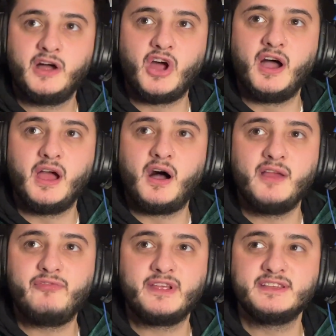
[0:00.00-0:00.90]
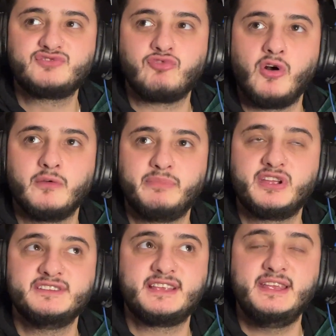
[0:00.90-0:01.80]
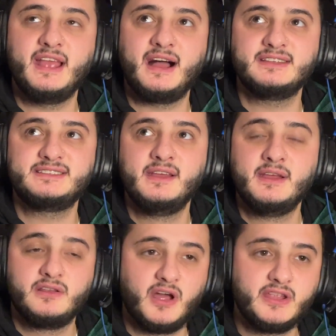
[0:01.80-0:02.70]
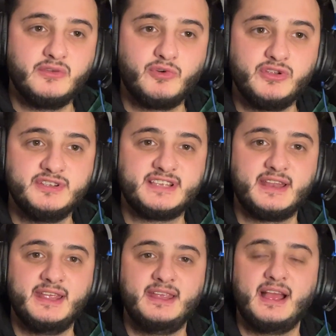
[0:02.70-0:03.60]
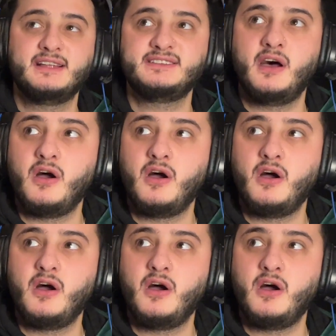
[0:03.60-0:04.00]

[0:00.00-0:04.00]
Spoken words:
I think it's wrong, because he had, like you said, he had.